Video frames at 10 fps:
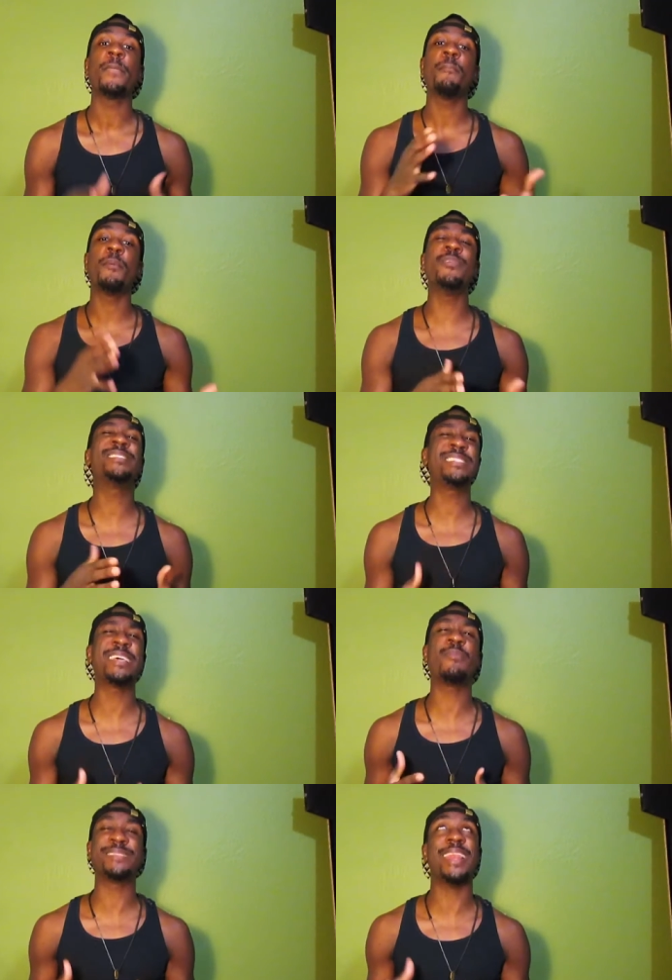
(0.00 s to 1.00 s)
But when she
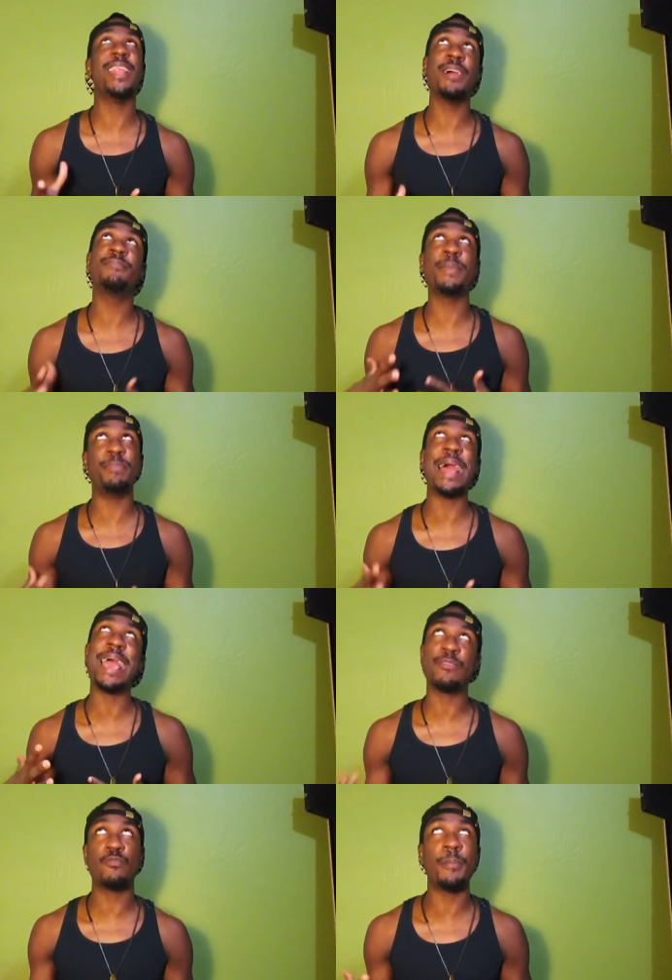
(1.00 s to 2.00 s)
said it was a lovely
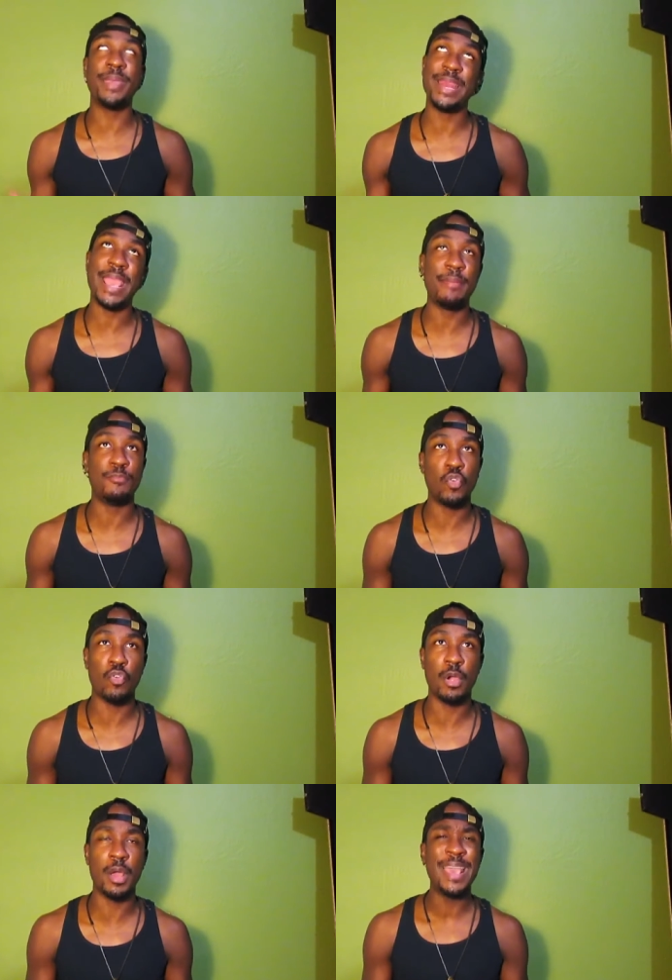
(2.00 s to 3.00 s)
black woman named
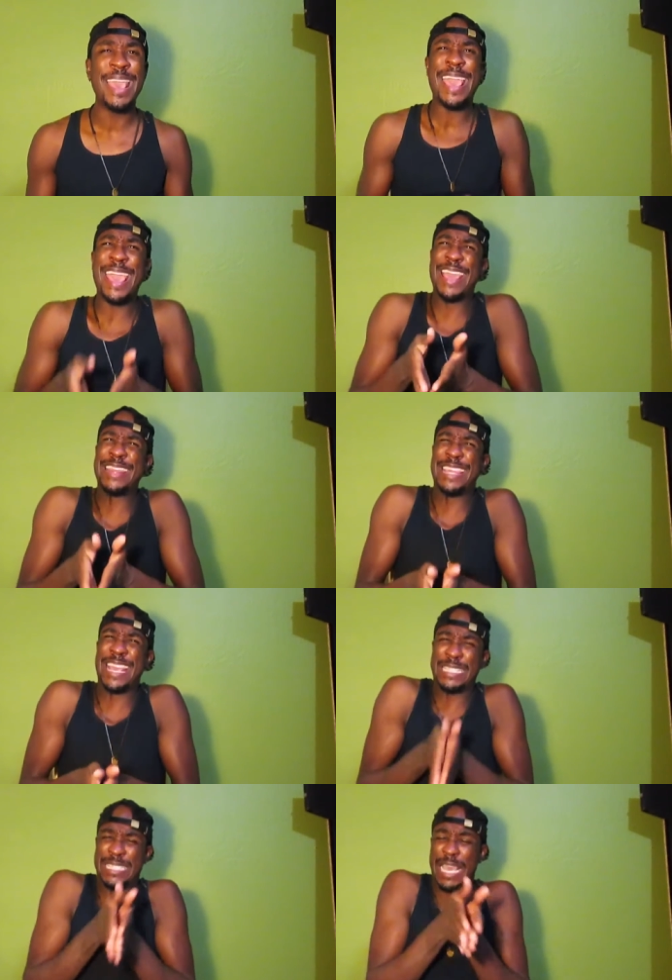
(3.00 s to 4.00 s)
Nora, and
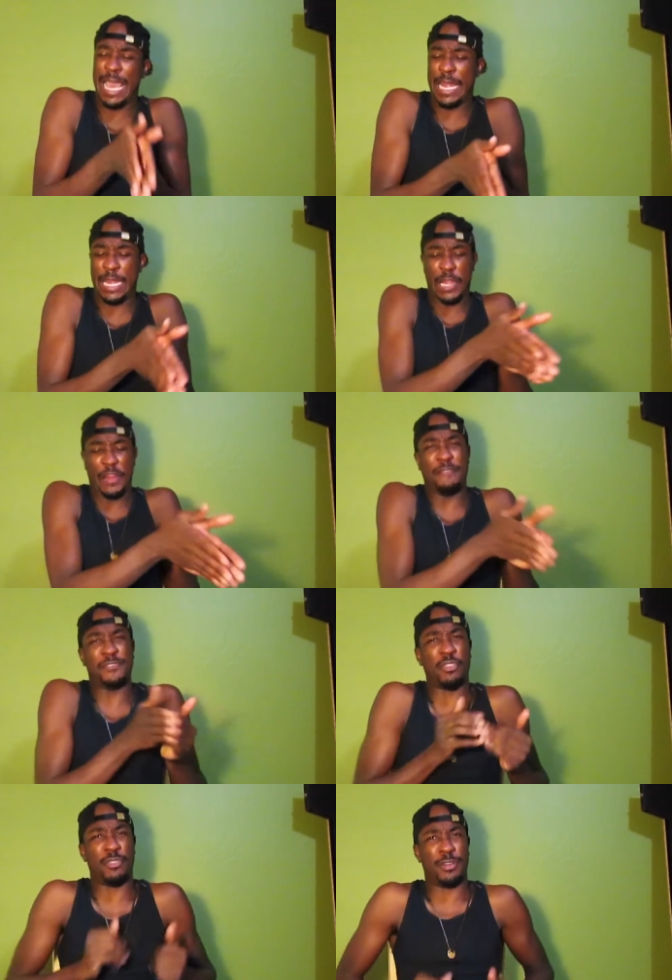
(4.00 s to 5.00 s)
then she had the
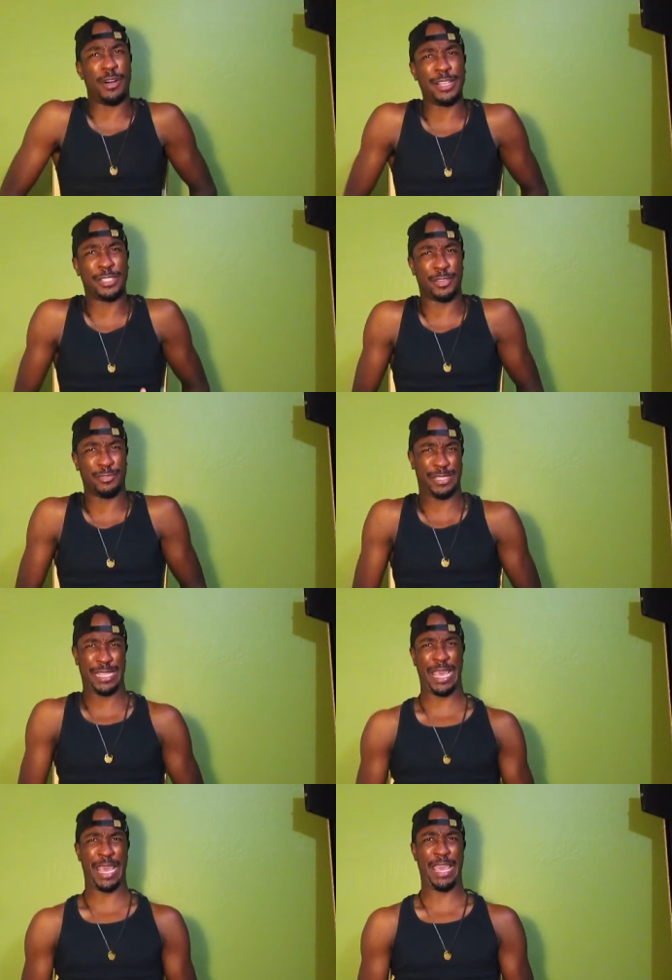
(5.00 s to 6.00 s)
nerve to also
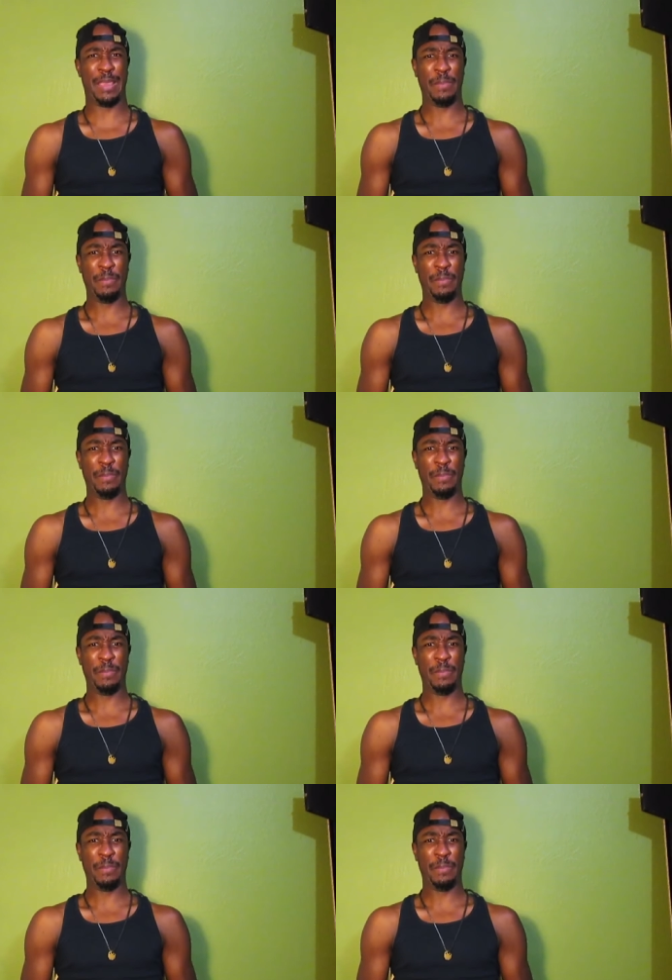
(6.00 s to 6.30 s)
say,